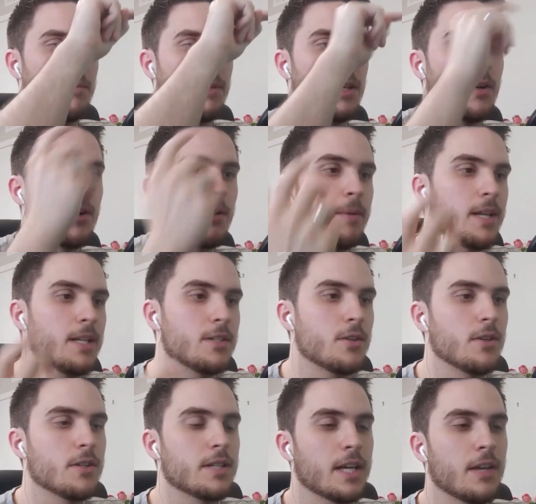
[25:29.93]
You know what I mean?
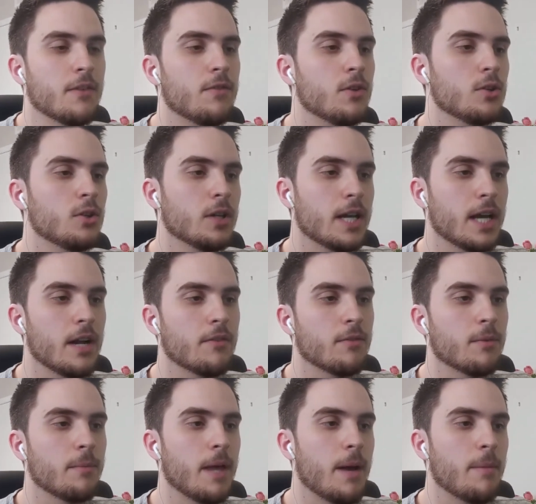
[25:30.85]
So it's like, if you look at
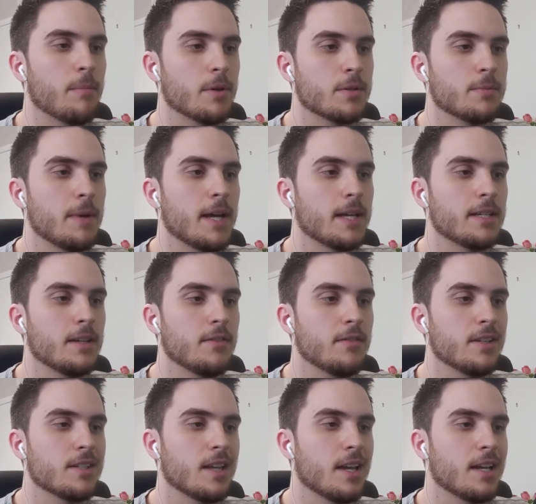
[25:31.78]
it from that
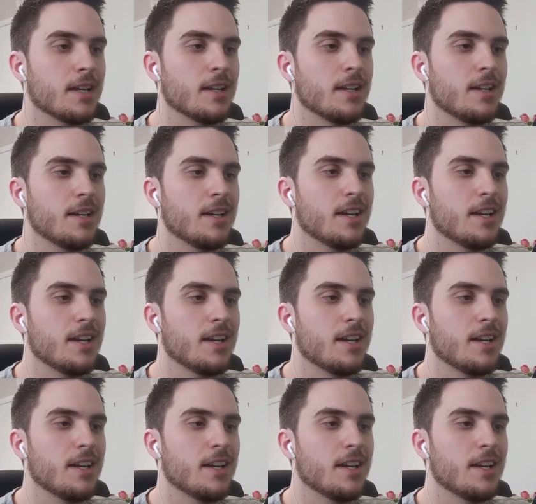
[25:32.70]
perspective, it's like,